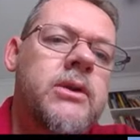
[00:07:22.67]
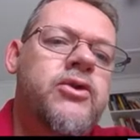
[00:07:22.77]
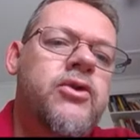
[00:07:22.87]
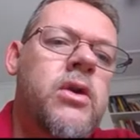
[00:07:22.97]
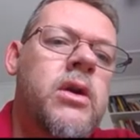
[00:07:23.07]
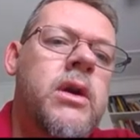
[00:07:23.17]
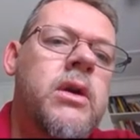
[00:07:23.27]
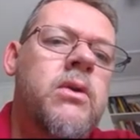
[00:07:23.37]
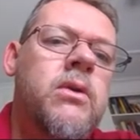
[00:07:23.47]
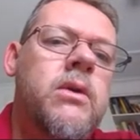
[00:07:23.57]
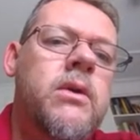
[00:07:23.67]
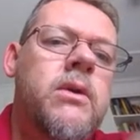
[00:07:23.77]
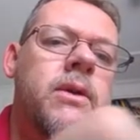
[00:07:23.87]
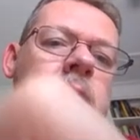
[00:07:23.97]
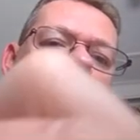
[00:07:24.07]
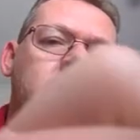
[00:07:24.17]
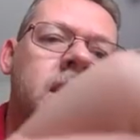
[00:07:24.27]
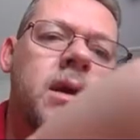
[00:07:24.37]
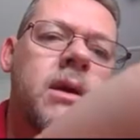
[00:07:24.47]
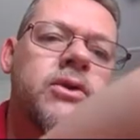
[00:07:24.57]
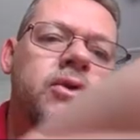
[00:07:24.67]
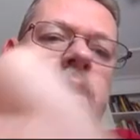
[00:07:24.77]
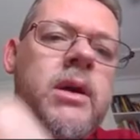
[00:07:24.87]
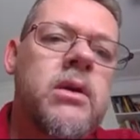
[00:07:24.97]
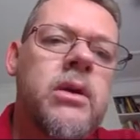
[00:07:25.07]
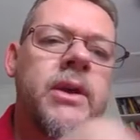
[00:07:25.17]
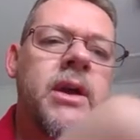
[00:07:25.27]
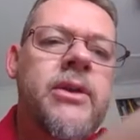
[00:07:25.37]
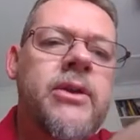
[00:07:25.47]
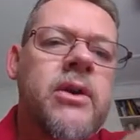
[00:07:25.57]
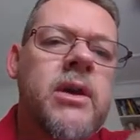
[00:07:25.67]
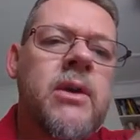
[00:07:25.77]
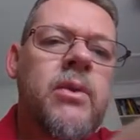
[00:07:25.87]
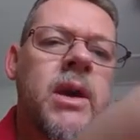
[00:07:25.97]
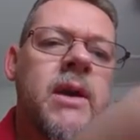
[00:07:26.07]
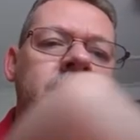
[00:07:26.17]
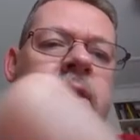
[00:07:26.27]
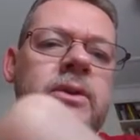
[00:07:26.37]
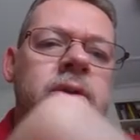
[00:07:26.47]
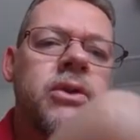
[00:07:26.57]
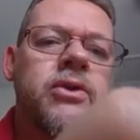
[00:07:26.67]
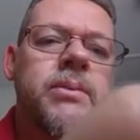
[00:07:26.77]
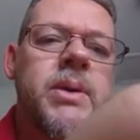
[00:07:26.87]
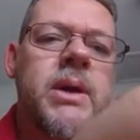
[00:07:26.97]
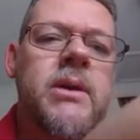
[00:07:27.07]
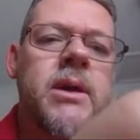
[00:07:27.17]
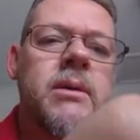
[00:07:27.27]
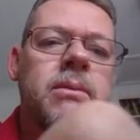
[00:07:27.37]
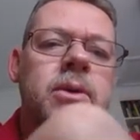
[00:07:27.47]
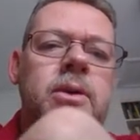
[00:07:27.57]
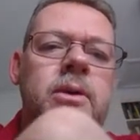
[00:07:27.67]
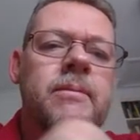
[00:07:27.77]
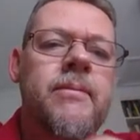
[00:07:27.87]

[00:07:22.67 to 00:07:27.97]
a triangle there, a triangle on the other side, and we have these two trapeziums.